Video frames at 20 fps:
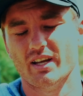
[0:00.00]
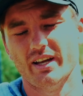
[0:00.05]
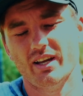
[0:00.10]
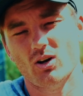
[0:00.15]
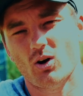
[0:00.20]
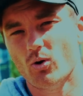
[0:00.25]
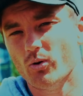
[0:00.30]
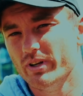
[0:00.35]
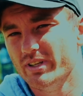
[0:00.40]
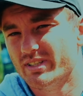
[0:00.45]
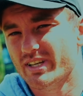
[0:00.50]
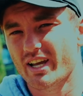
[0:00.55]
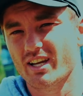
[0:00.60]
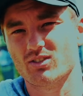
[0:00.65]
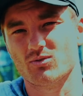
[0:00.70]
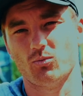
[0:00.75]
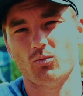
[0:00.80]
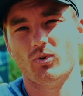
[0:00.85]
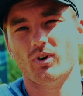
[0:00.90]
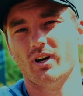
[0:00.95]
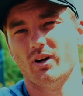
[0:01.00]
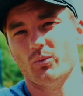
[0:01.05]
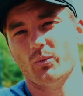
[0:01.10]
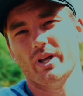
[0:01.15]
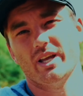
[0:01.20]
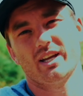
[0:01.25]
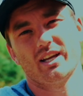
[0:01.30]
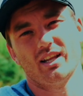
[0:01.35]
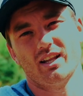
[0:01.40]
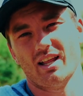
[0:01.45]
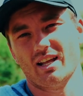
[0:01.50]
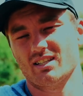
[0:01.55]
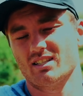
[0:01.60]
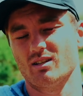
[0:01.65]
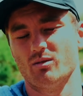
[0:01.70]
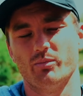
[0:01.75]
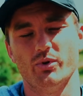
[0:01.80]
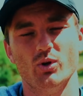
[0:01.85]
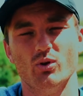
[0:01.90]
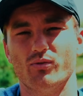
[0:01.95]
It only takes one weekend. That's
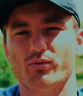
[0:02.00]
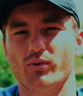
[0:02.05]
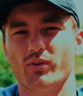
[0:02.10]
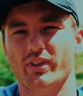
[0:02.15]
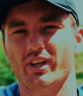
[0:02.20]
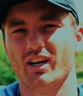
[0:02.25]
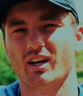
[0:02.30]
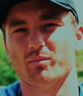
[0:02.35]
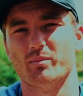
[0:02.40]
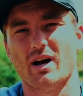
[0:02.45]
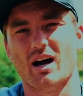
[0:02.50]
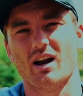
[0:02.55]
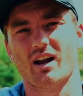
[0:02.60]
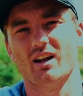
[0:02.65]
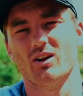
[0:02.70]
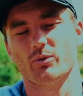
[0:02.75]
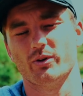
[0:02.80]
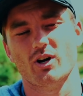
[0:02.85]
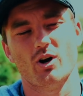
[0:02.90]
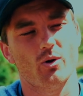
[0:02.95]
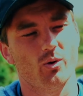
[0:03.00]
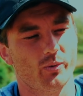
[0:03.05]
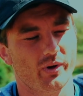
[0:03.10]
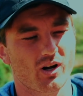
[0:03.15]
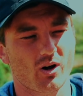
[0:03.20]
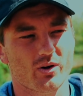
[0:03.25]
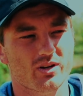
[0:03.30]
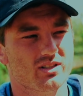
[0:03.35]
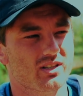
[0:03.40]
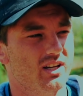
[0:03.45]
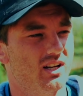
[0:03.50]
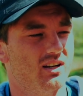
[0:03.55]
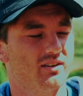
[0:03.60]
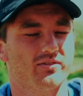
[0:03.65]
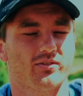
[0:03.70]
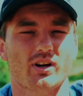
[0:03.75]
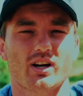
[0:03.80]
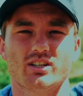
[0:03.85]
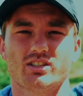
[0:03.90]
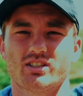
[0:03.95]
the beautiful thing about it. We always get a
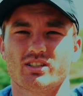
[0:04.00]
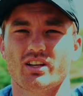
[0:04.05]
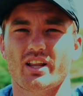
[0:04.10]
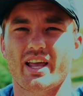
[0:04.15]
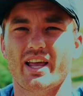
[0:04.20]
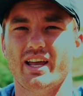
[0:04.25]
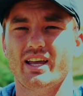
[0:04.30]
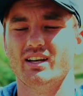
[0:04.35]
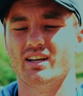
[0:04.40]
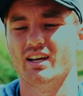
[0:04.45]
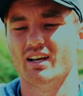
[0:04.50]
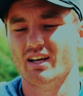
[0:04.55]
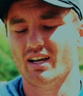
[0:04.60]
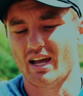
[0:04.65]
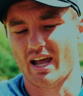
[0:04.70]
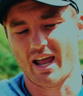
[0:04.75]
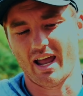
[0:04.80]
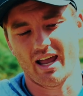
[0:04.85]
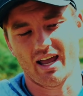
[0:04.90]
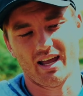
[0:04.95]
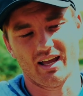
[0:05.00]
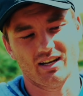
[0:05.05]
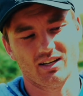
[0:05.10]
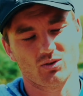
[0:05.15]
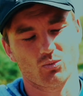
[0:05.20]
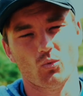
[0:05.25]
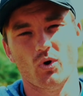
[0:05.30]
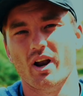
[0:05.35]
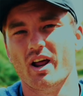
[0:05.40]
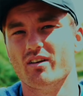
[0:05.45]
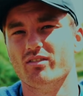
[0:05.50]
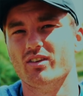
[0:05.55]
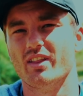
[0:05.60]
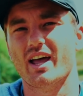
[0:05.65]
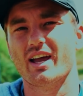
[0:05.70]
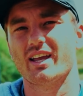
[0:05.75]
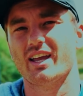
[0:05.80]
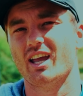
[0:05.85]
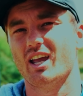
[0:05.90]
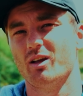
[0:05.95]
fresh slate, and whenever
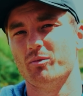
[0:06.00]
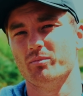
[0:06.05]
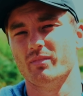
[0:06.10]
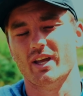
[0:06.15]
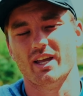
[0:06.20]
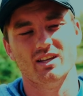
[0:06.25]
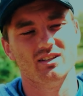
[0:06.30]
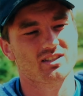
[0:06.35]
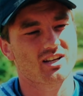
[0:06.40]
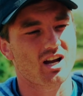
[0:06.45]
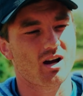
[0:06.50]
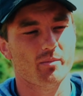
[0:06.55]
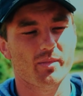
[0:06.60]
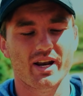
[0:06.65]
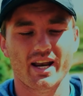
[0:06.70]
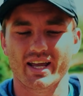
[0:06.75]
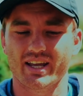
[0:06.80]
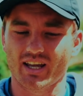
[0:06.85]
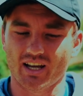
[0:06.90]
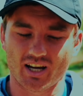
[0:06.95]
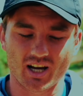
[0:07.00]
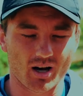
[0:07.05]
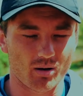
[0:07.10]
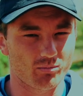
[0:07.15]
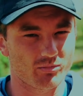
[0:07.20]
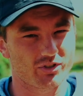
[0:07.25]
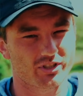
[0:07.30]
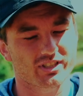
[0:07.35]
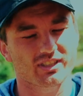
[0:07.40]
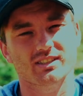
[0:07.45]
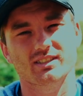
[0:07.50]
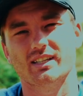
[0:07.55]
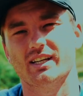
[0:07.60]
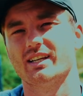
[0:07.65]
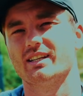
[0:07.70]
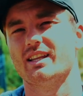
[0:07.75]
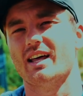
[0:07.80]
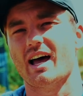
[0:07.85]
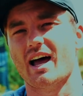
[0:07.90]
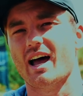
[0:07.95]
that game is coming, it can come just
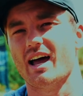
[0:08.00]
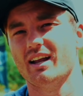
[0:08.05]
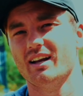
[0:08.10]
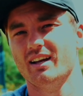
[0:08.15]
like that.